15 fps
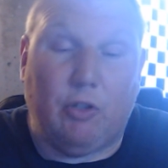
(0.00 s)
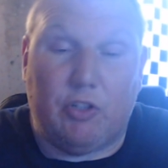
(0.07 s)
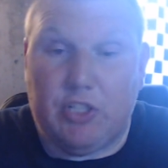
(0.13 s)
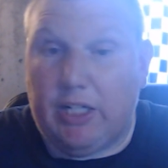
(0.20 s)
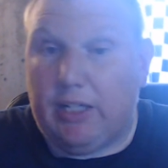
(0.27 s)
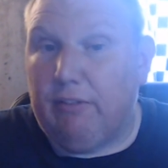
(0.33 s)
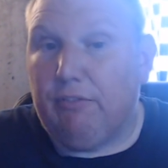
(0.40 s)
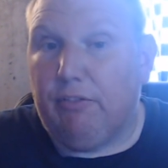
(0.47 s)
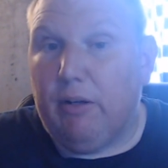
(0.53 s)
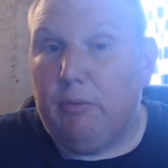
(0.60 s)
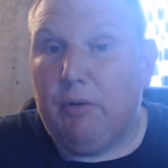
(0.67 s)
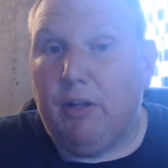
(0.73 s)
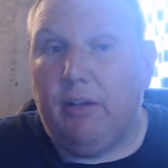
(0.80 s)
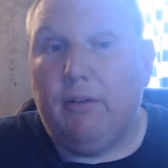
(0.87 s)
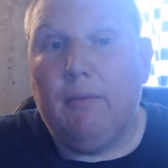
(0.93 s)
Jacob
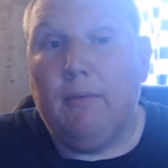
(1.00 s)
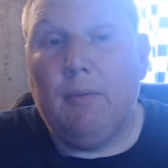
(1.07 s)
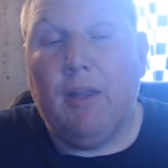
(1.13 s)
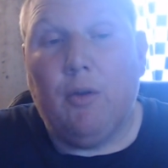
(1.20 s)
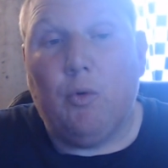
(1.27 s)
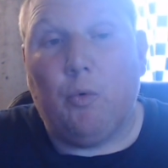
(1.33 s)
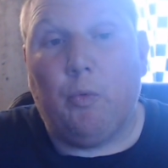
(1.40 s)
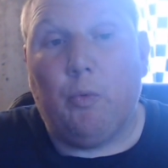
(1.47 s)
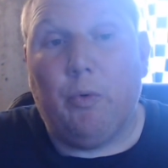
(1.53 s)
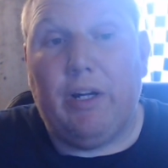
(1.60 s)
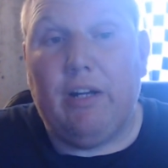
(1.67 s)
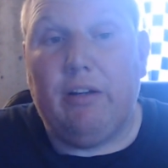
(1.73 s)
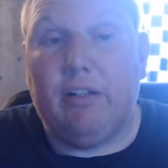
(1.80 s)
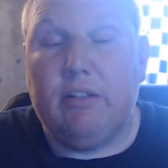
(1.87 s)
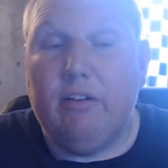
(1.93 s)
Freeman,
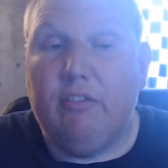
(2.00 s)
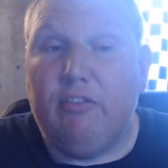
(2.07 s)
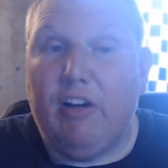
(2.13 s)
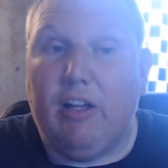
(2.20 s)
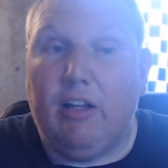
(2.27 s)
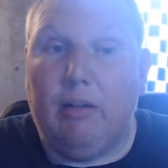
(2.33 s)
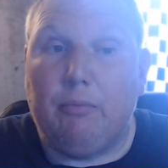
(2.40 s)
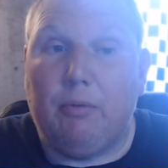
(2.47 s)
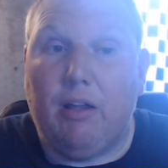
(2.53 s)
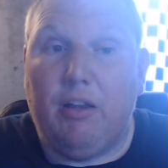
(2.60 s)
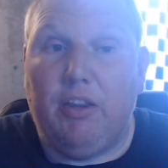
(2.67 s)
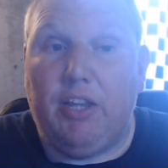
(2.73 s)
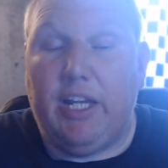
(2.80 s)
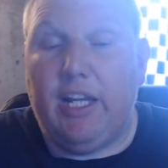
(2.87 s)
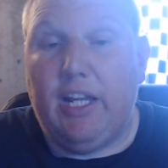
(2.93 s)
redevelop
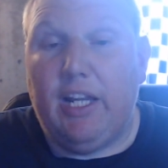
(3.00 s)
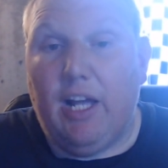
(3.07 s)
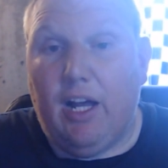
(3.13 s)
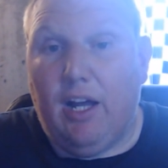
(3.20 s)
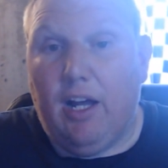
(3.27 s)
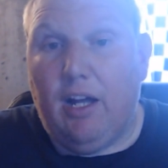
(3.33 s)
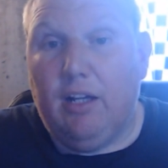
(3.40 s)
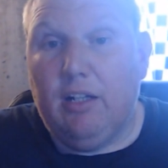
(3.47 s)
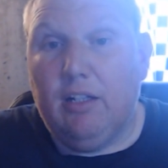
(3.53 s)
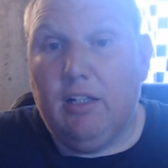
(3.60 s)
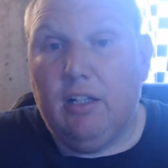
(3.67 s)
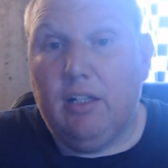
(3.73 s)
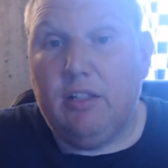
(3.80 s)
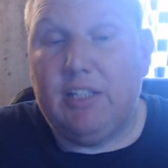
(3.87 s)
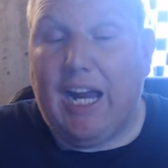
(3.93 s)
the
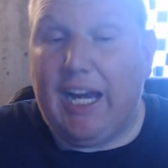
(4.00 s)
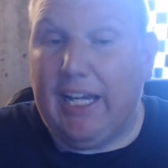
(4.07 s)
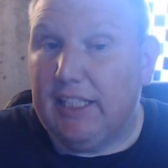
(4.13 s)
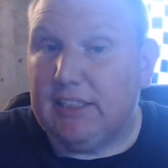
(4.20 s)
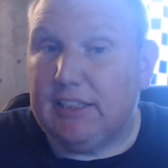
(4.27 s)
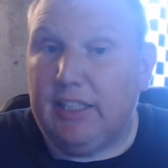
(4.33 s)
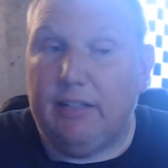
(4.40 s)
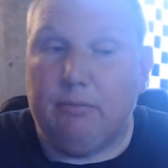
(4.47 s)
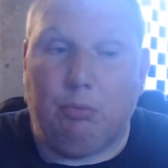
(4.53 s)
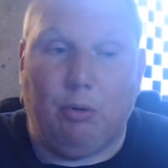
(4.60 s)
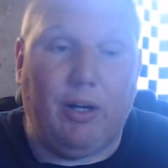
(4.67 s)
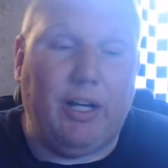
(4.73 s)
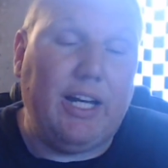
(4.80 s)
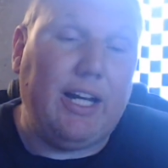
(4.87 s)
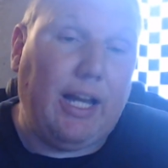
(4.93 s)
Dynasty,
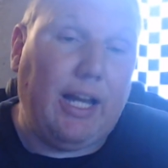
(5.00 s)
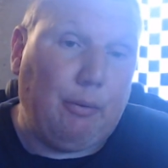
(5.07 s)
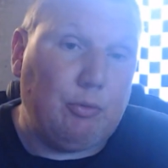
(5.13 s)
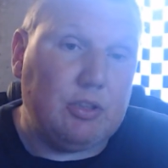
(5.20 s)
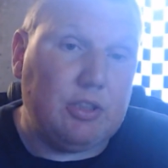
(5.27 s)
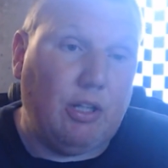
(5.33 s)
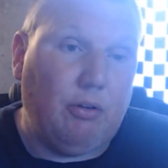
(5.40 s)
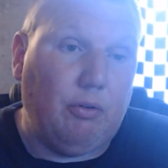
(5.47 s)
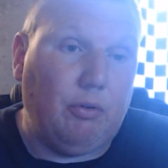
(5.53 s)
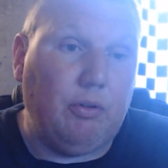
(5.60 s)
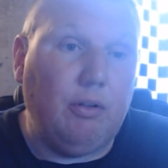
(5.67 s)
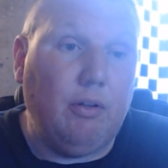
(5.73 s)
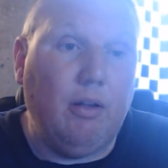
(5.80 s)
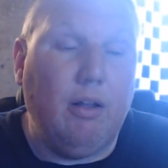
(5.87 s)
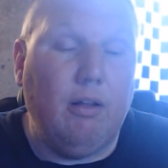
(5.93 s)
bring in Hammerstone
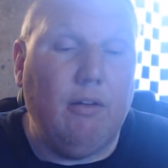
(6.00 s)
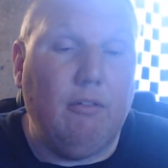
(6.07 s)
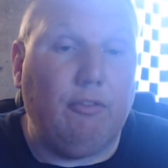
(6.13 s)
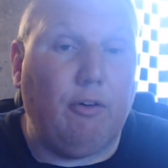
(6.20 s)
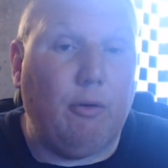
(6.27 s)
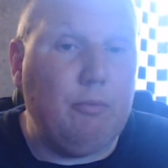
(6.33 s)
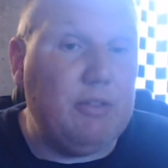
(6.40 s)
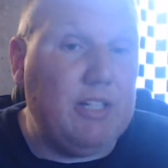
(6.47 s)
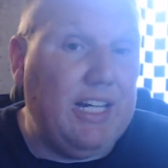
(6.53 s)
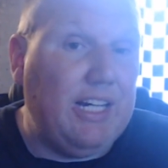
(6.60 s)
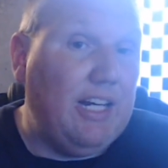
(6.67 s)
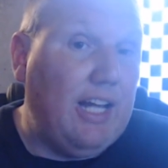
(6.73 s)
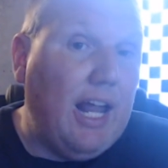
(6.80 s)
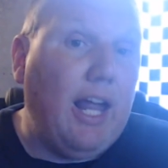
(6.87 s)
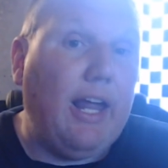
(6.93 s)
from
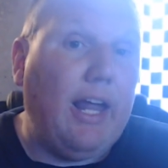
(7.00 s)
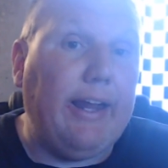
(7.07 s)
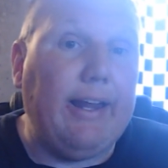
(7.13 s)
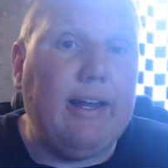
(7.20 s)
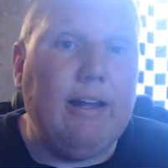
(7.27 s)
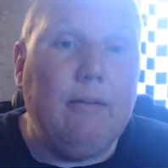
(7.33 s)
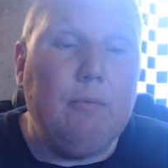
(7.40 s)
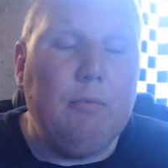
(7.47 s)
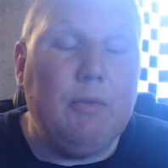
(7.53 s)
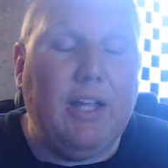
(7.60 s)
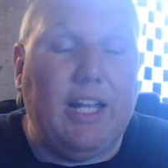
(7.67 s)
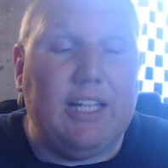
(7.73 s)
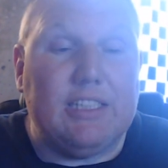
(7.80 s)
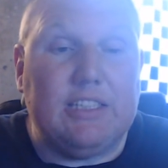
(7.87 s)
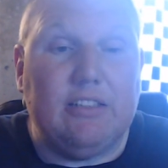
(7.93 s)
TNA,
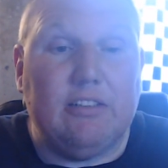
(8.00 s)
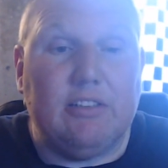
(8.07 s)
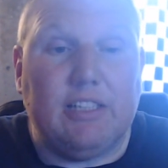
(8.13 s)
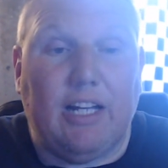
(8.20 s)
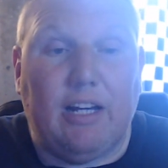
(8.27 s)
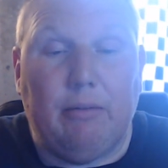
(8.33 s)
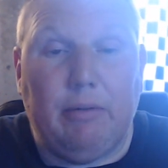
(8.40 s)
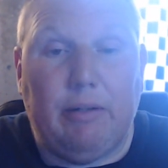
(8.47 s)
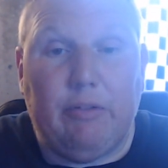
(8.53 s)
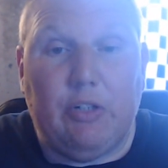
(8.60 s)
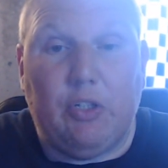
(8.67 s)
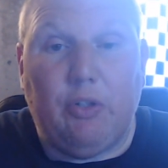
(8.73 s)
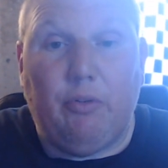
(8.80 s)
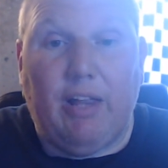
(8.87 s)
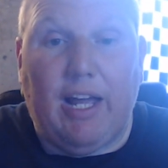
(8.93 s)
and still kind of maybe
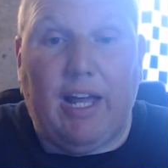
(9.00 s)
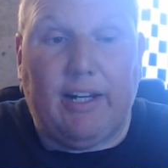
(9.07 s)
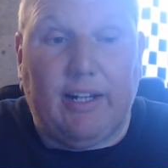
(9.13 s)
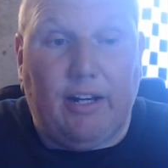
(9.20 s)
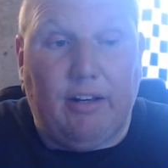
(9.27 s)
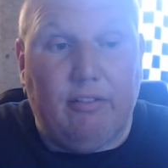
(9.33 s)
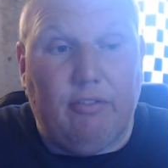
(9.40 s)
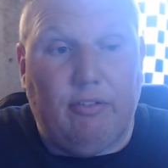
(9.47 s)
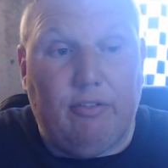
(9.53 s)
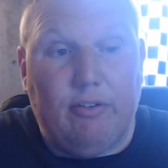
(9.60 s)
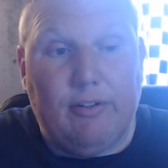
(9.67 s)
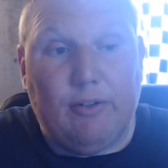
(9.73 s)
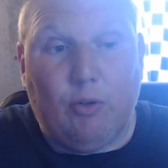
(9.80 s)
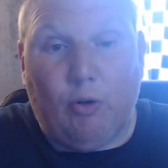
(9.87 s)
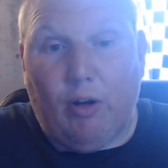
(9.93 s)
do that kind of
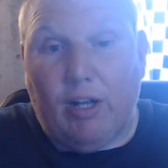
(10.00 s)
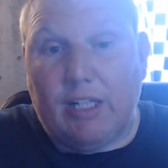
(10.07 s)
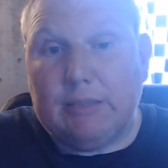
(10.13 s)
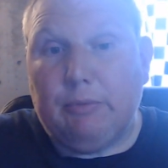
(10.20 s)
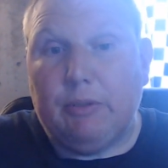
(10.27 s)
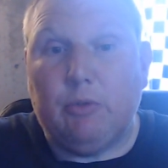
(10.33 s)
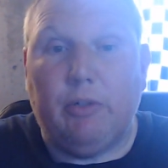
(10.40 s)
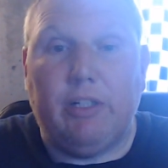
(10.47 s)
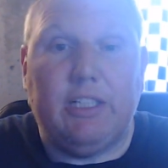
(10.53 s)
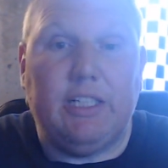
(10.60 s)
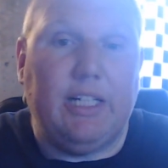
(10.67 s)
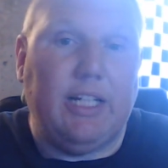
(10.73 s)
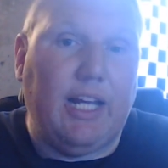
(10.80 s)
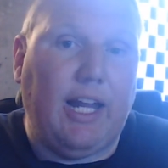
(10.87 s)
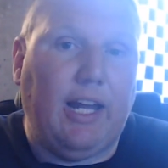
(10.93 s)
cross between
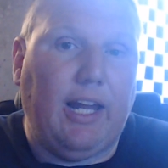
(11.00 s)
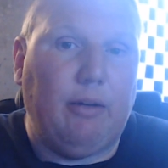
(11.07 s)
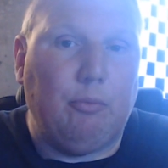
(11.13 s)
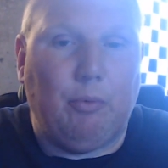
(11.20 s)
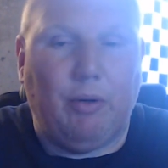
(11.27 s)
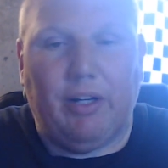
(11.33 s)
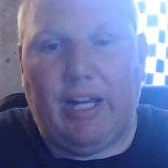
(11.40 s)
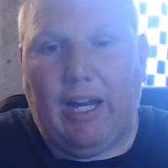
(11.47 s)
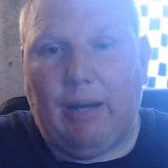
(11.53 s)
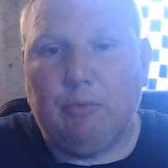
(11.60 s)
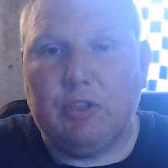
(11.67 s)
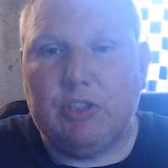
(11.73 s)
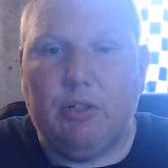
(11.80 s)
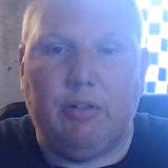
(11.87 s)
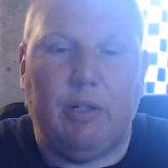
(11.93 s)
TNA and bring
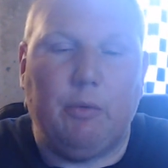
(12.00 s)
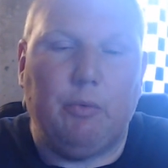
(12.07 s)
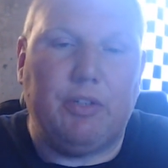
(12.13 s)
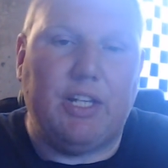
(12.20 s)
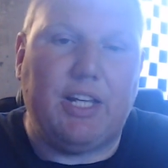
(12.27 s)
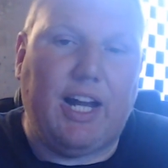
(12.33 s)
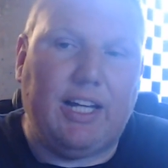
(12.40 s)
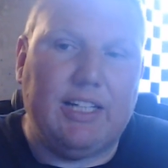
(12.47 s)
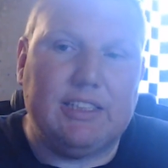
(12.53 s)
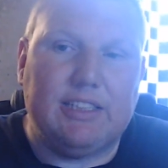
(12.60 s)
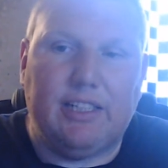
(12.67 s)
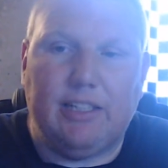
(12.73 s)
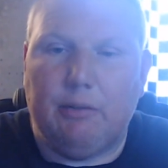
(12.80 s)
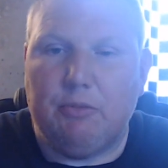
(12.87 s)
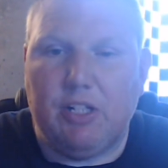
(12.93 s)
Hammerstone in with the Dynasty
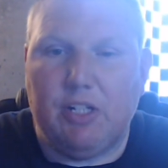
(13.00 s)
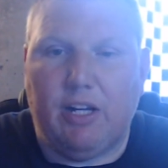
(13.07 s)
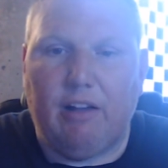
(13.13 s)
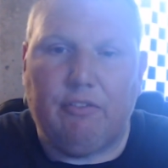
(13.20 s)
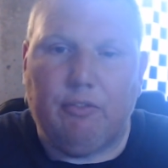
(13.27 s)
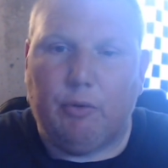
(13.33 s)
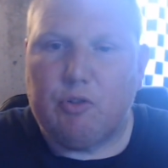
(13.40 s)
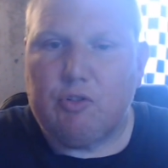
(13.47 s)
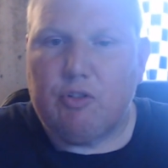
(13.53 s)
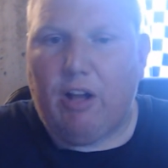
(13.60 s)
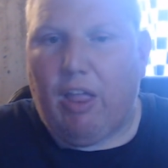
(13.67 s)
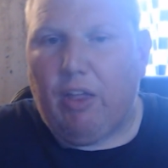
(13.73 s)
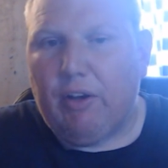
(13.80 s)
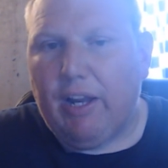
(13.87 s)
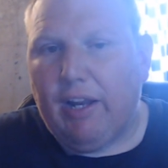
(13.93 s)
and MJF and Rich
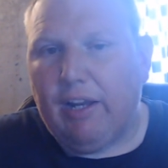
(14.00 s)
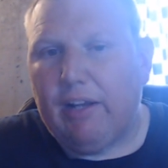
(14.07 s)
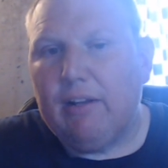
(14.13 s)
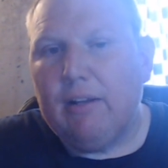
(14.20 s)
Holliday